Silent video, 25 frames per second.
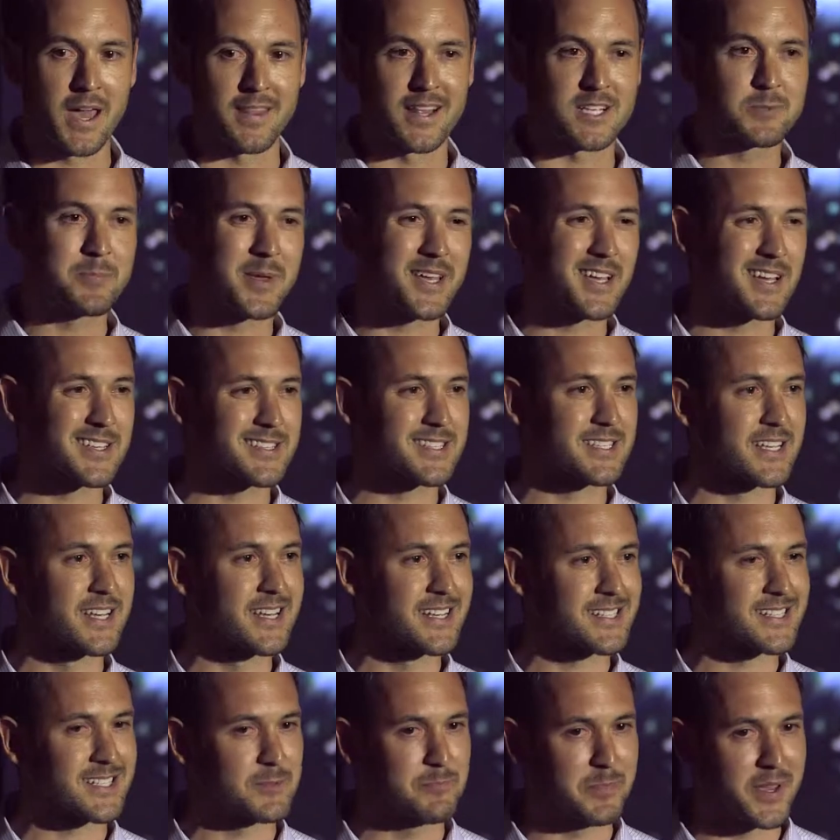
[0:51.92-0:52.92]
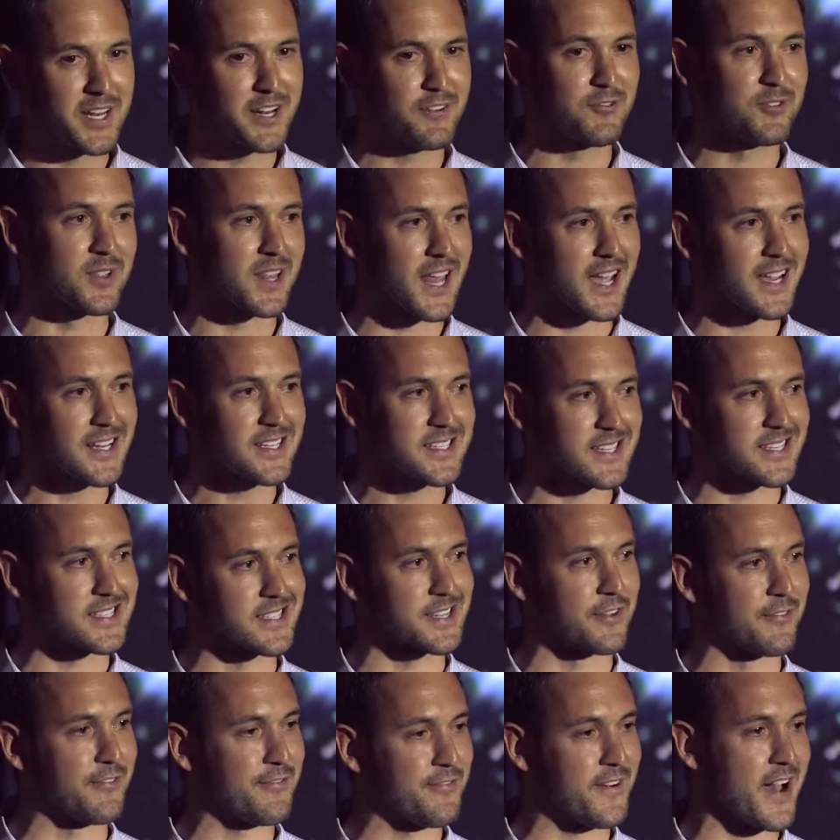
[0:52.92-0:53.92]
And that's because speed of light
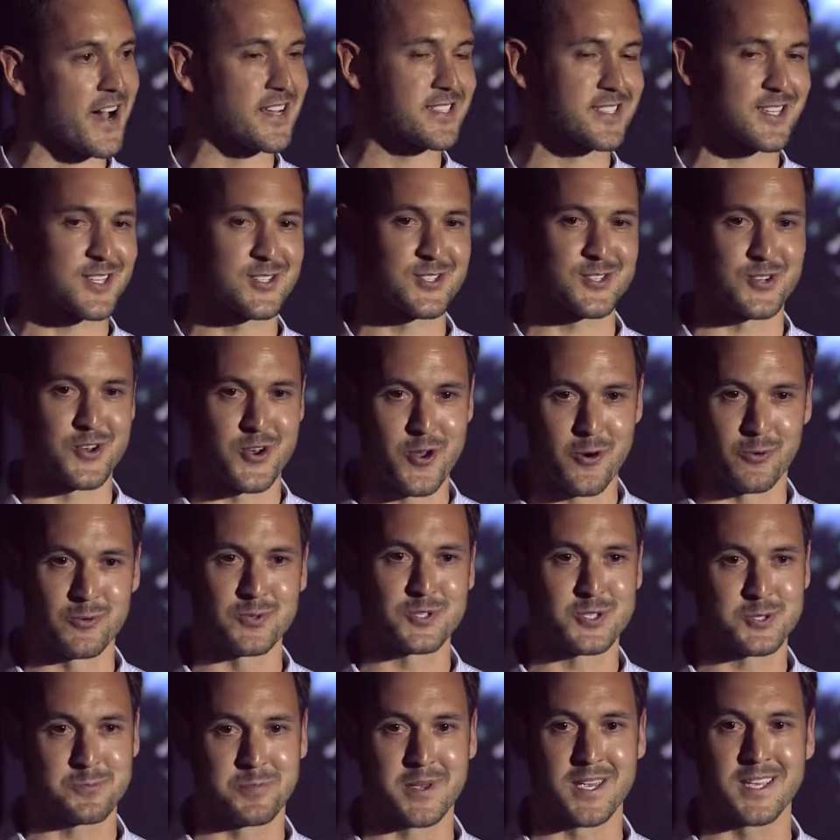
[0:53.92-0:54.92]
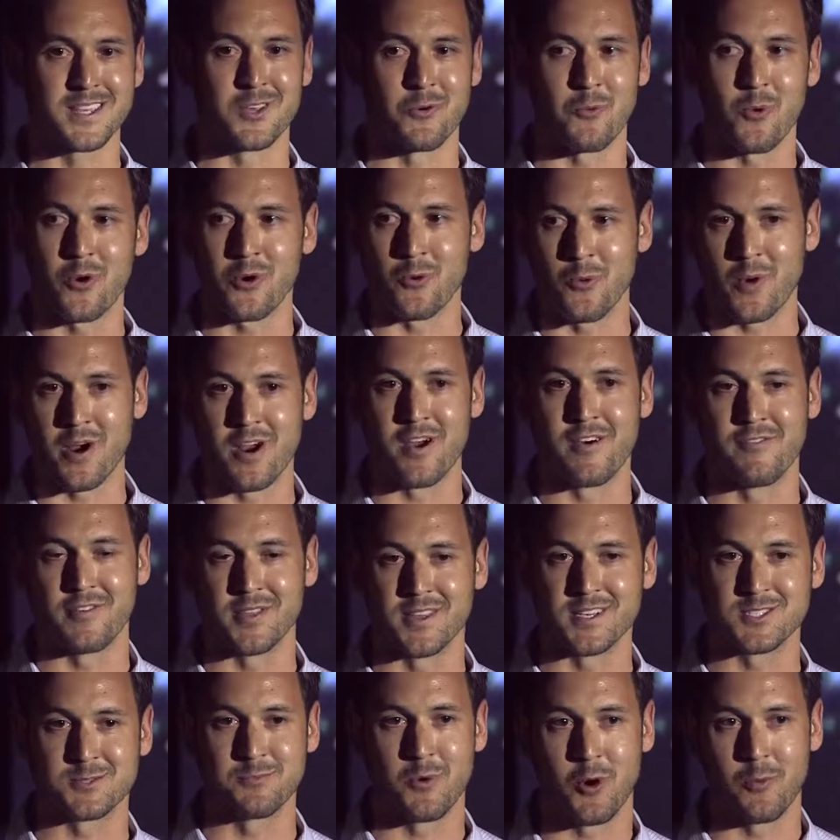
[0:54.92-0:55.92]
is the fastest known speed that we're aware of
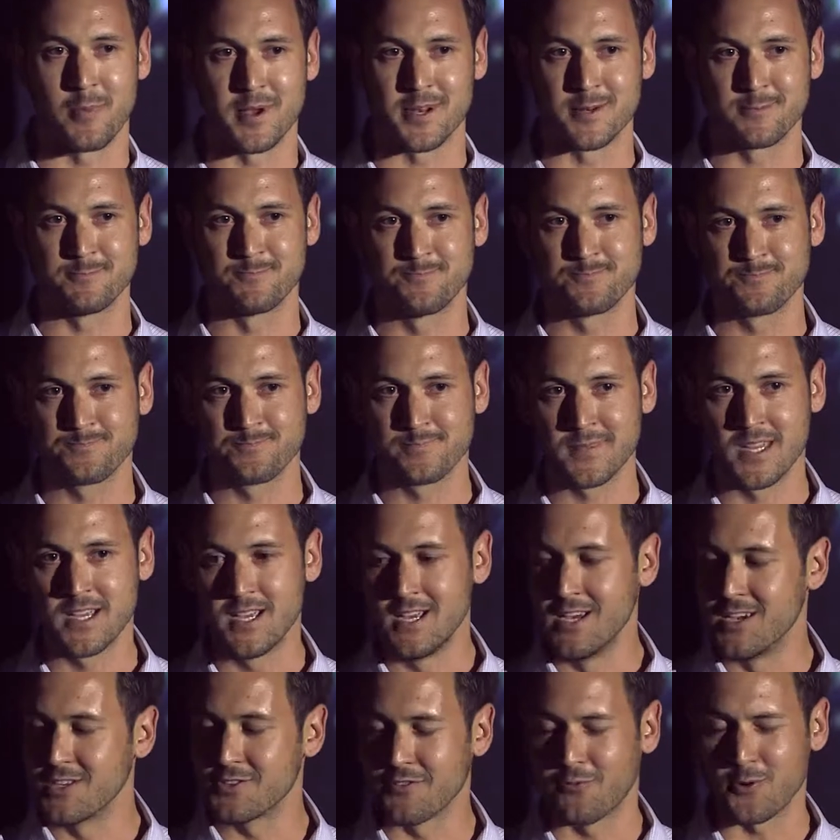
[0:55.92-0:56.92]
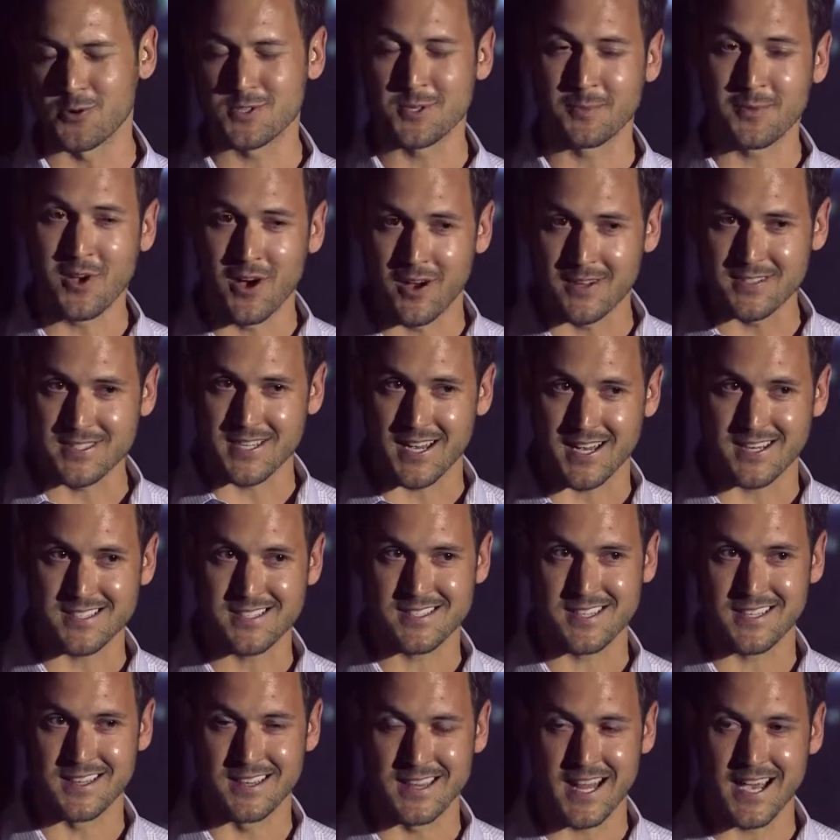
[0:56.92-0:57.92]
at this moment. So for some
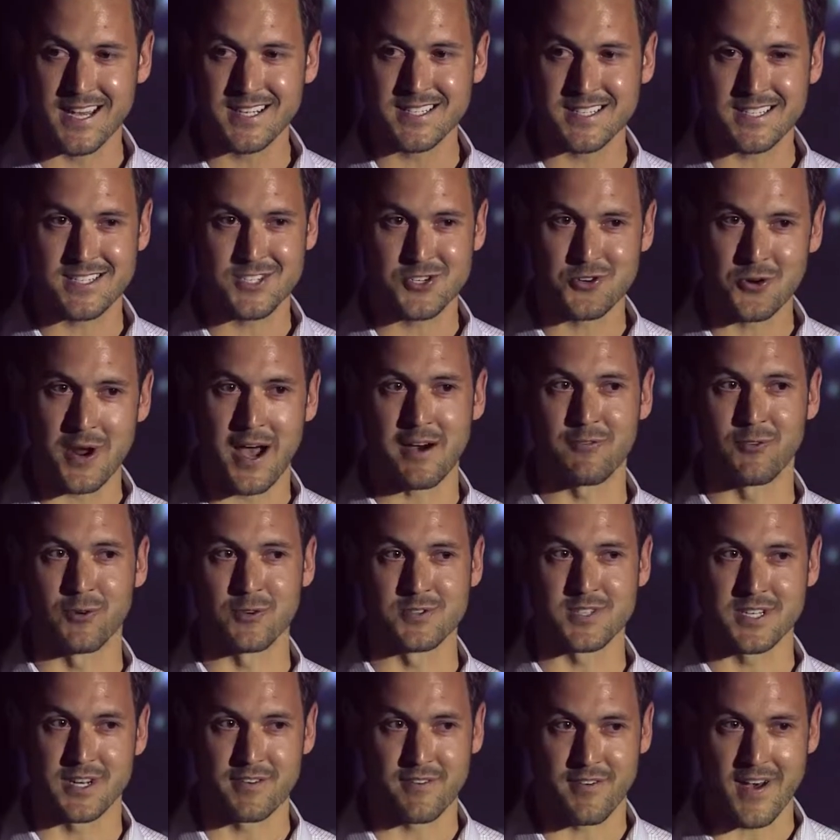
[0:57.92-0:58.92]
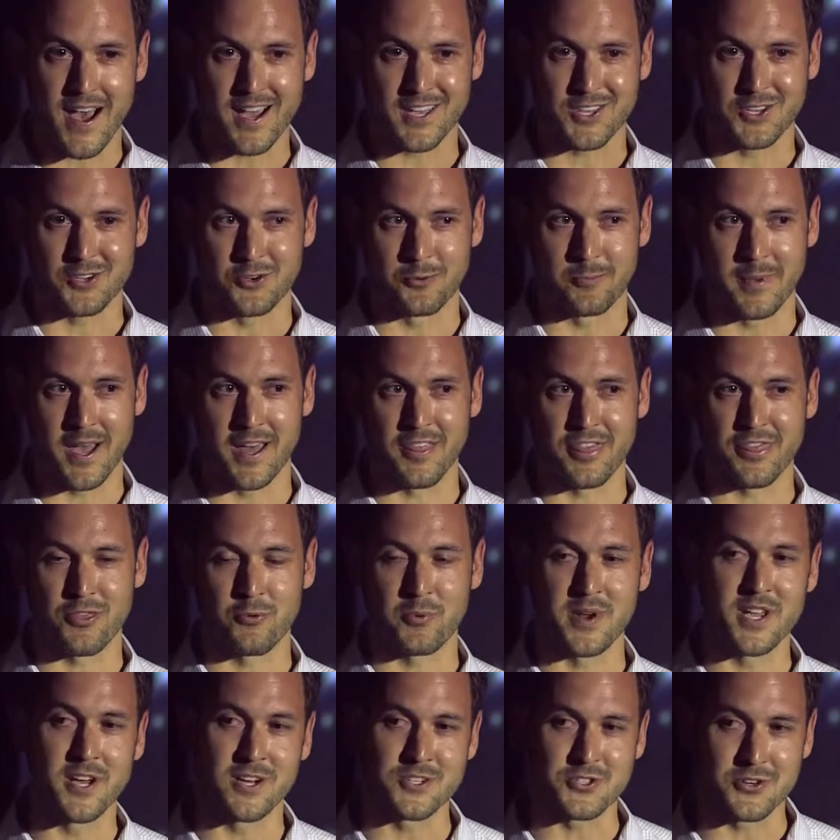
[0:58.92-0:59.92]
context, light travels in a vacuum at
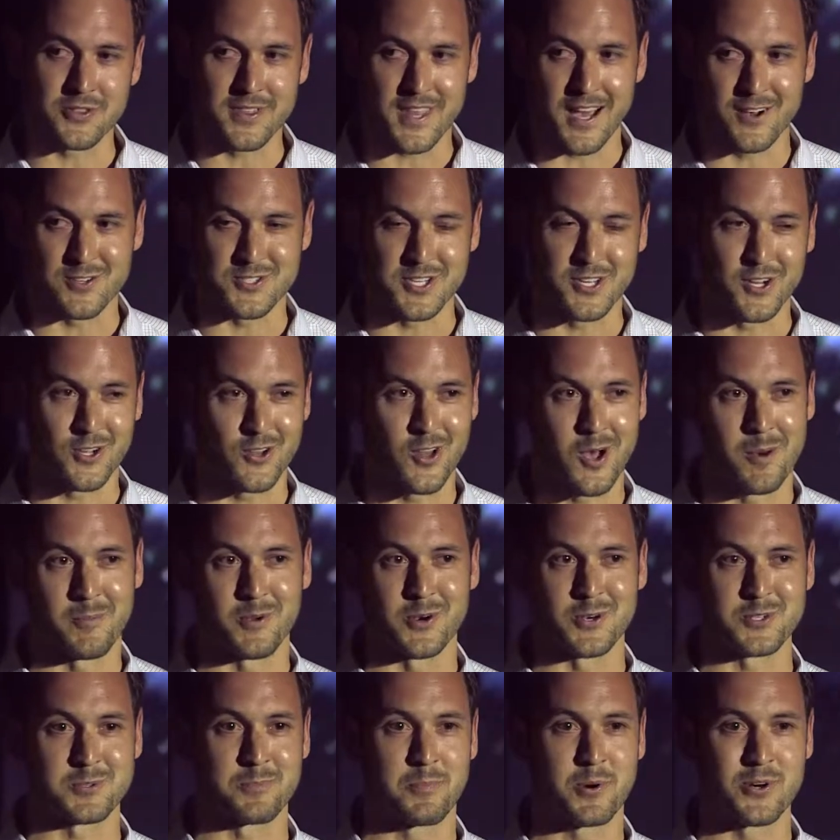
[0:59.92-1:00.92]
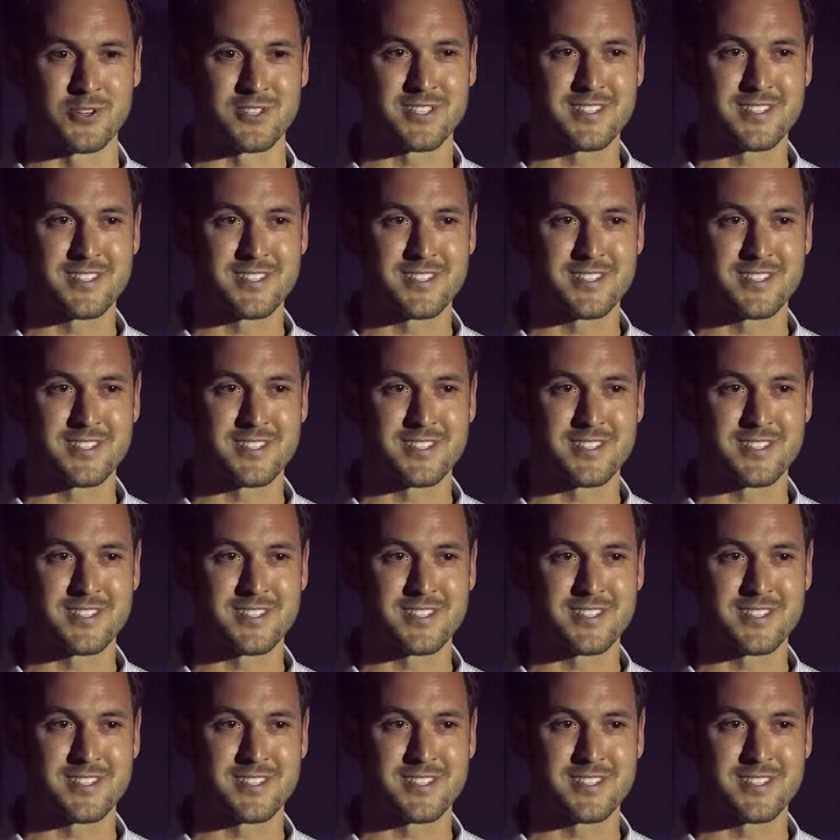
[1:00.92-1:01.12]
300,000 kilometers per